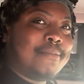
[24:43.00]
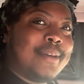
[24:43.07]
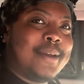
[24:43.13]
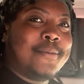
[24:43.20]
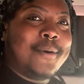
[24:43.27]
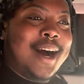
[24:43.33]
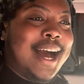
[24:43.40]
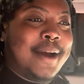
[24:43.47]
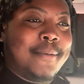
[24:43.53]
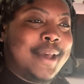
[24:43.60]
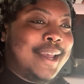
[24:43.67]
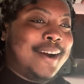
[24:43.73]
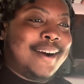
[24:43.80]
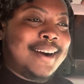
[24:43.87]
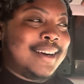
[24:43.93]
me why
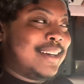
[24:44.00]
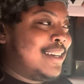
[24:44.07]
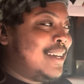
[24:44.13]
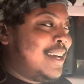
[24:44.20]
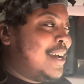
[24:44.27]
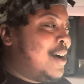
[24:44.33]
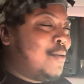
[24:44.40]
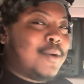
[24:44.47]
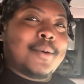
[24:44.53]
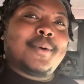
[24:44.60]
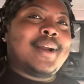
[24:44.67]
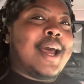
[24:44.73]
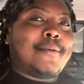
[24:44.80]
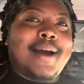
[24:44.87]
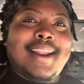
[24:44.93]
we are where we're
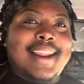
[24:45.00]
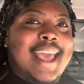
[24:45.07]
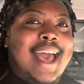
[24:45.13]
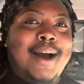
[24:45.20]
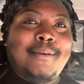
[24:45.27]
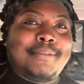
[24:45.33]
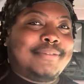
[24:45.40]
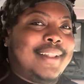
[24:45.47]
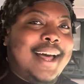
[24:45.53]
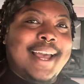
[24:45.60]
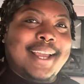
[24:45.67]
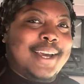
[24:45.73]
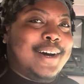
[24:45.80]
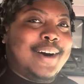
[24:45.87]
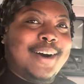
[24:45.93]
at right now with
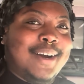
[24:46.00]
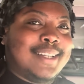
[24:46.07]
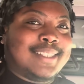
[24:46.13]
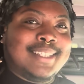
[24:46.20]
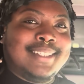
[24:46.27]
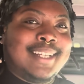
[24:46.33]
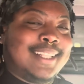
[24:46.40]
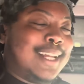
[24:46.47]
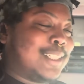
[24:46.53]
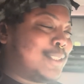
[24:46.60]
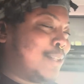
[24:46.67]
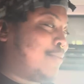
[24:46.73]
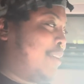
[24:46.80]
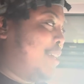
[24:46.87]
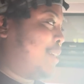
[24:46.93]
flying cars and
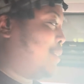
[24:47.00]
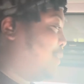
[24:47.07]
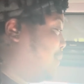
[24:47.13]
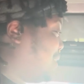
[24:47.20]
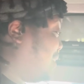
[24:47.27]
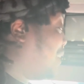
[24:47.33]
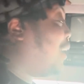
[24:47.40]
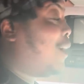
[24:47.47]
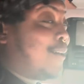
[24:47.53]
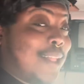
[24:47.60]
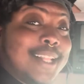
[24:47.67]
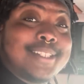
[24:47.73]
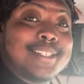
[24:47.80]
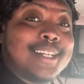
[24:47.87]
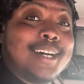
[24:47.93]
electric vehicles and all
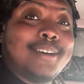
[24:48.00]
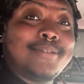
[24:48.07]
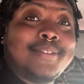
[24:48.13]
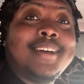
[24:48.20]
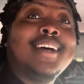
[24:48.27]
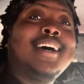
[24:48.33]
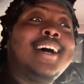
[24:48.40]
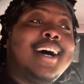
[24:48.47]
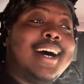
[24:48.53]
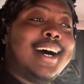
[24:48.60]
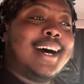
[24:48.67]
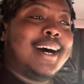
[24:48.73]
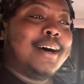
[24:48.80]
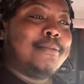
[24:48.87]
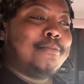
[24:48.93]
that stuff.
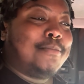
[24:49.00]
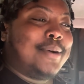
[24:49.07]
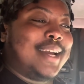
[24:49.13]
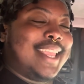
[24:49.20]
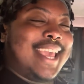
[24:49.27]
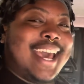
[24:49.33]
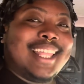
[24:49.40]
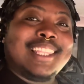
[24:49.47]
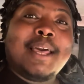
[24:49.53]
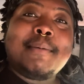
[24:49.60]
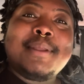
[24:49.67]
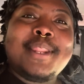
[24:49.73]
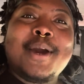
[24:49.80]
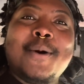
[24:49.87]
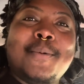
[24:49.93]
But yeah, let me
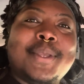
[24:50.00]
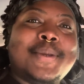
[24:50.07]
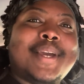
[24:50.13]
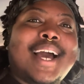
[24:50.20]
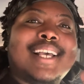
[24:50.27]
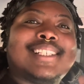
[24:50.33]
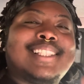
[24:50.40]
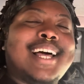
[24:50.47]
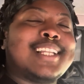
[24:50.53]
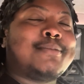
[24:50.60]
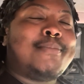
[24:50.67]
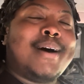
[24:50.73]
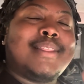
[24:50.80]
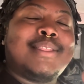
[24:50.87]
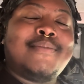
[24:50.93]
know what you guys liked
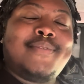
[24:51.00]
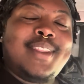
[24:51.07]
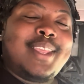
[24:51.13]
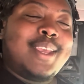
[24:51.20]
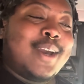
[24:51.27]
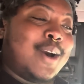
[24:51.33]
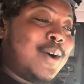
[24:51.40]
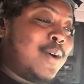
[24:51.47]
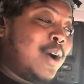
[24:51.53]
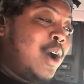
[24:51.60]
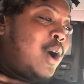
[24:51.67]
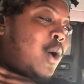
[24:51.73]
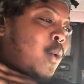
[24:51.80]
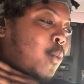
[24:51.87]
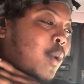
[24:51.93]
about the video.
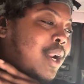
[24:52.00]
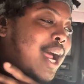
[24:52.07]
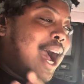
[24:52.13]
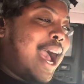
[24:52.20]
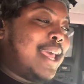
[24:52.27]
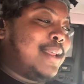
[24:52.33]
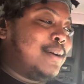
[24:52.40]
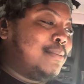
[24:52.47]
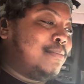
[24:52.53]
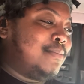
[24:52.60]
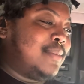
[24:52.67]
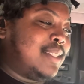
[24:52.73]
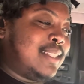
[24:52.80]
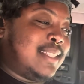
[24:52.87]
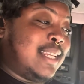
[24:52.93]
What
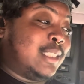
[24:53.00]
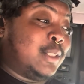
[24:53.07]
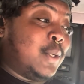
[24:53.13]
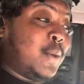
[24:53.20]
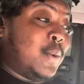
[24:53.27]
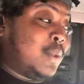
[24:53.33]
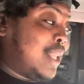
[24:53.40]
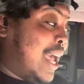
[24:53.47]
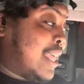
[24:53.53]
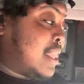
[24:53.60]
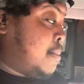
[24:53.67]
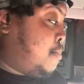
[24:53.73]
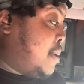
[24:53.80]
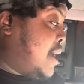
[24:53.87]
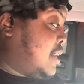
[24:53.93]
item did you like the
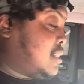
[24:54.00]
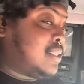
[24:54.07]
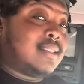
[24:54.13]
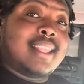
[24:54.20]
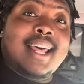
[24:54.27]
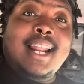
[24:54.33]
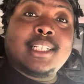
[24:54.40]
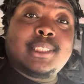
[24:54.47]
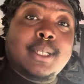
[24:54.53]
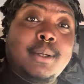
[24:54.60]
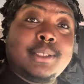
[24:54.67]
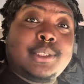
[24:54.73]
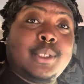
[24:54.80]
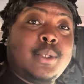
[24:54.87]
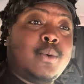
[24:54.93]
best that I showed
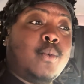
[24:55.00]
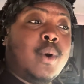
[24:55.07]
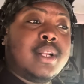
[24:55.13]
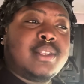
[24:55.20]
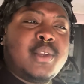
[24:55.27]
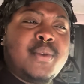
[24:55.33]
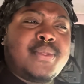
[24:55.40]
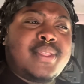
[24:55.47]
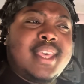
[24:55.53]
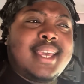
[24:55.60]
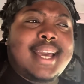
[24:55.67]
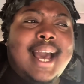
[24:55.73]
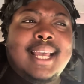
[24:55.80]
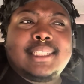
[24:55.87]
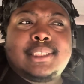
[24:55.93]
you? What do you
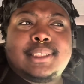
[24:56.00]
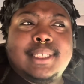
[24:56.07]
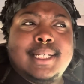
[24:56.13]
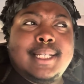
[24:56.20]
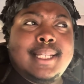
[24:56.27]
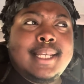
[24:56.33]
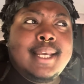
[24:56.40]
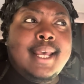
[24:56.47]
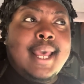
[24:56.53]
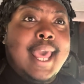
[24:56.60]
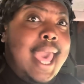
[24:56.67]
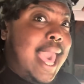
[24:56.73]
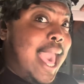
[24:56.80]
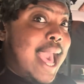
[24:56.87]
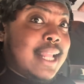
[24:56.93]
think I should
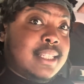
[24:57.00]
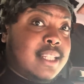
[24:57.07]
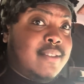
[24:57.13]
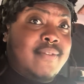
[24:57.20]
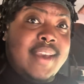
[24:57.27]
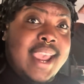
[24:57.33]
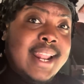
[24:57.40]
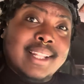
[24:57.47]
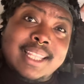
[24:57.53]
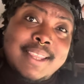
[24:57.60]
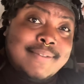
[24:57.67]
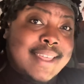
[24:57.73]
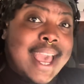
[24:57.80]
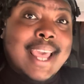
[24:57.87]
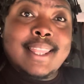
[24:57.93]
add to the van? Leave
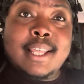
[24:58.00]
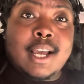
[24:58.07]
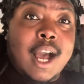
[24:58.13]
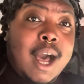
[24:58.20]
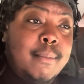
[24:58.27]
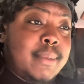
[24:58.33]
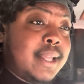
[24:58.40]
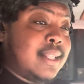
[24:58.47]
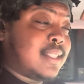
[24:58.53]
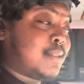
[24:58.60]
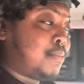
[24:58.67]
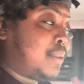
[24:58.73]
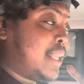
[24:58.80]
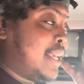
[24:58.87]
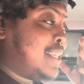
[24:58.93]
that in the comments.
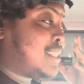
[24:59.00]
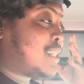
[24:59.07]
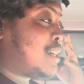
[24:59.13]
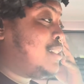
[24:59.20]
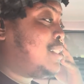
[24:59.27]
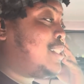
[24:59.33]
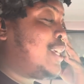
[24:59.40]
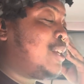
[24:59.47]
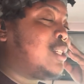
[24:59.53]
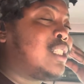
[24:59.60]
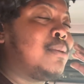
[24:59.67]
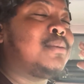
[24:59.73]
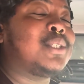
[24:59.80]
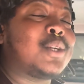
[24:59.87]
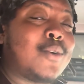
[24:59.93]
Please consider
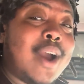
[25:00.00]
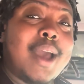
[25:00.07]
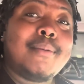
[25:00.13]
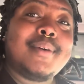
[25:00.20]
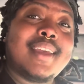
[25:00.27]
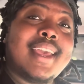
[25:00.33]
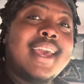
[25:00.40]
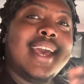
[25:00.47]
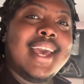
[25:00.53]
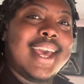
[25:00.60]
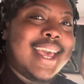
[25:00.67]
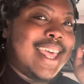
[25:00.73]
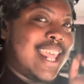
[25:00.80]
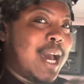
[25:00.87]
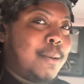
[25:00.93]
subscribing.
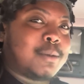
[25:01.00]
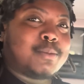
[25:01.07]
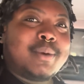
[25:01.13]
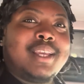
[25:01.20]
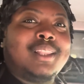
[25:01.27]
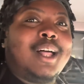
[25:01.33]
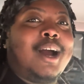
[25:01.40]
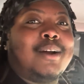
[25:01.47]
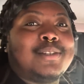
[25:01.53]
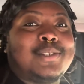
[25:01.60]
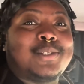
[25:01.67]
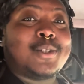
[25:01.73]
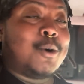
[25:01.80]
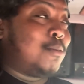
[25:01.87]
It helps me and Lars so